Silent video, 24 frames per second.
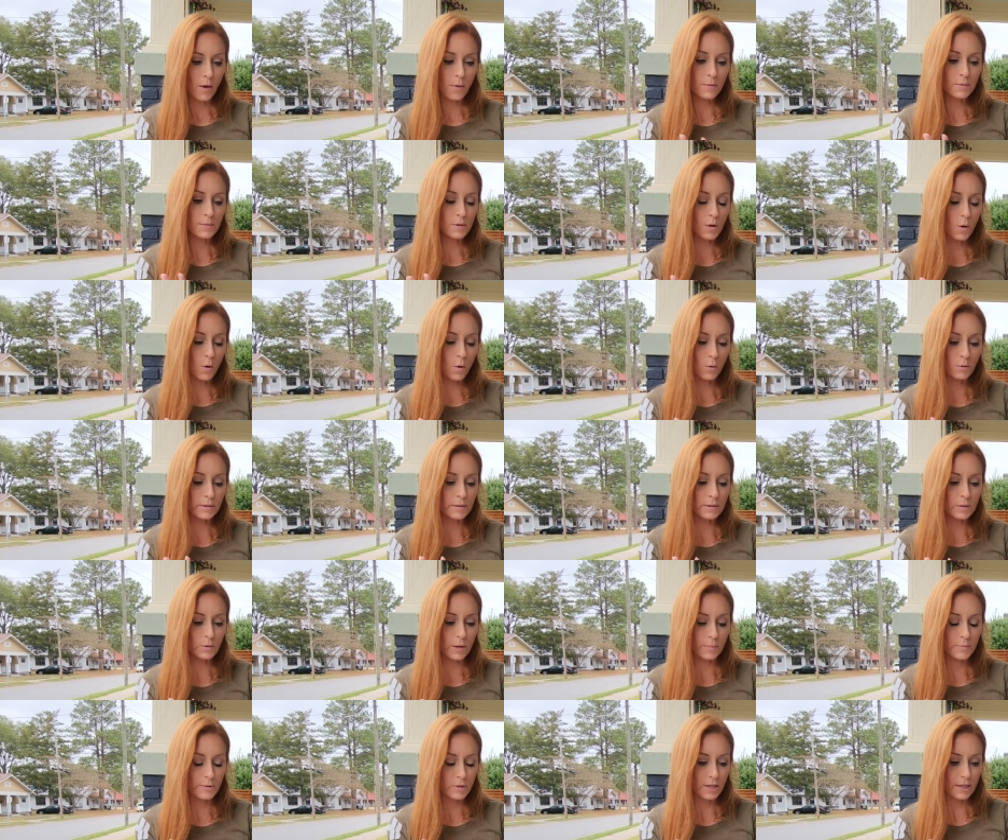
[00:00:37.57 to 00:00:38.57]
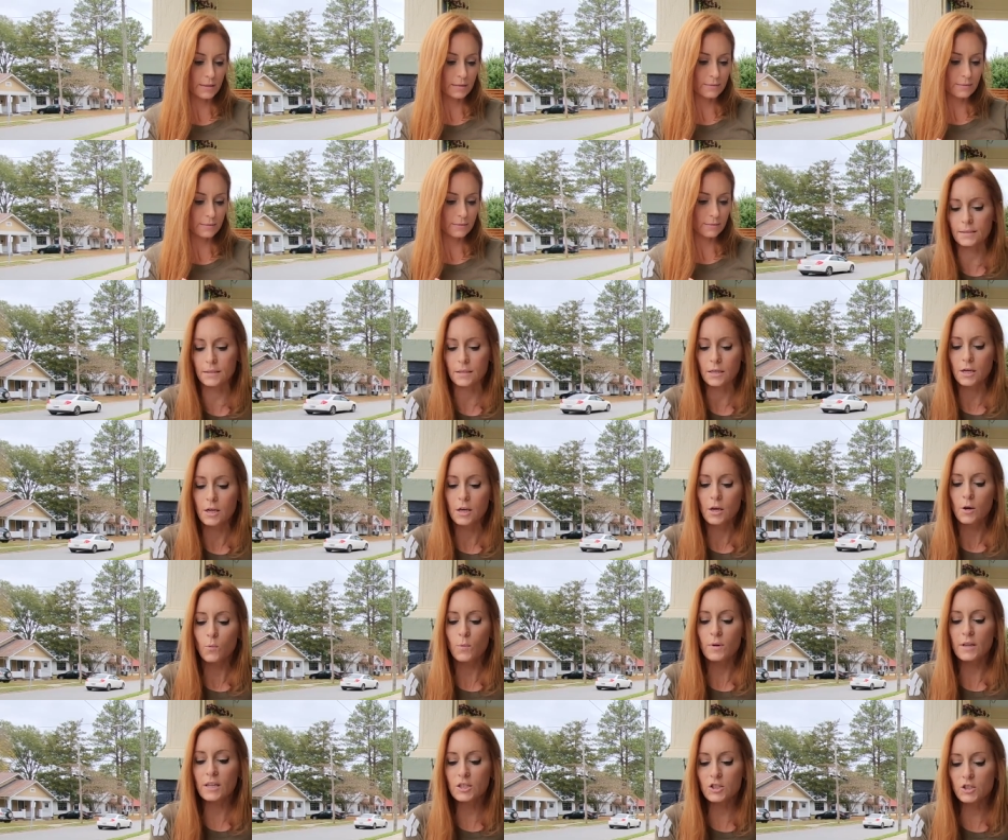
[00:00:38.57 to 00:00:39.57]
There's a whole description.
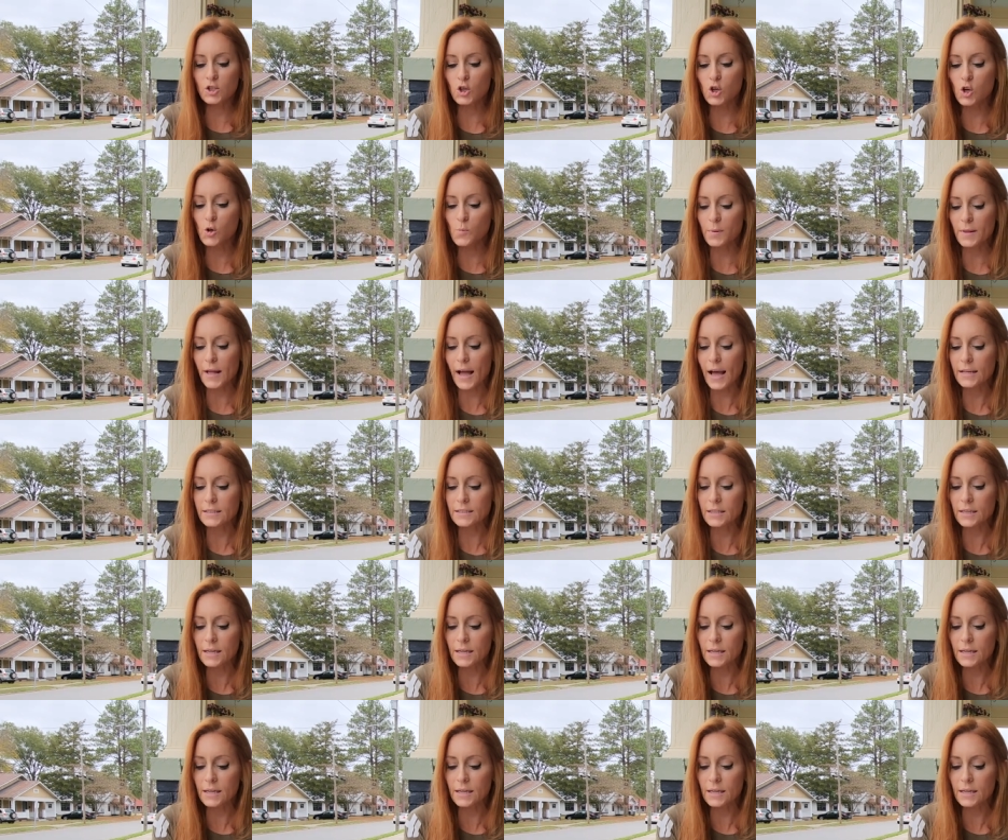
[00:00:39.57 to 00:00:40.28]
We need two plastic